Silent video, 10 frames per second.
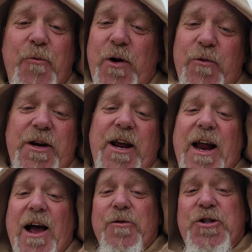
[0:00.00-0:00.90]
We would get
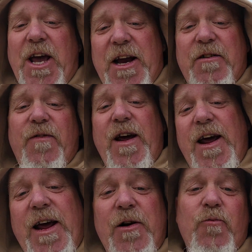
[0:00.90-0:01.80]
out, shake the
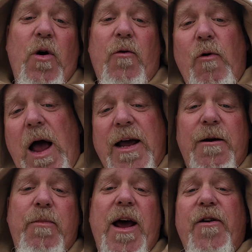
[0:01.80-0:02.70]
van, rock
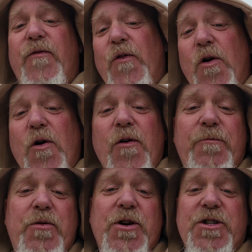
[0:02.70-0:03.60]
it back and
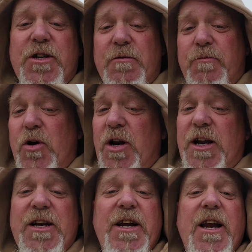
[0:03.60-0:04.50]
forth, push it and pull
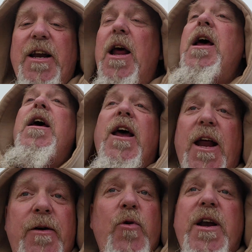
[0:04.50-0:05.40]
it and get it,
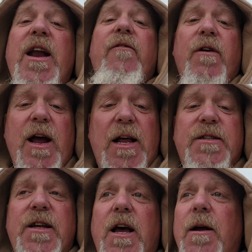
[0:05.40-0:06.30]
and we never got
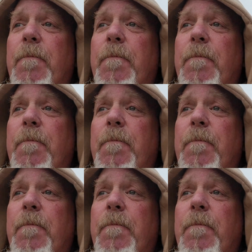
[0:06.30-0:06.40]
stuck.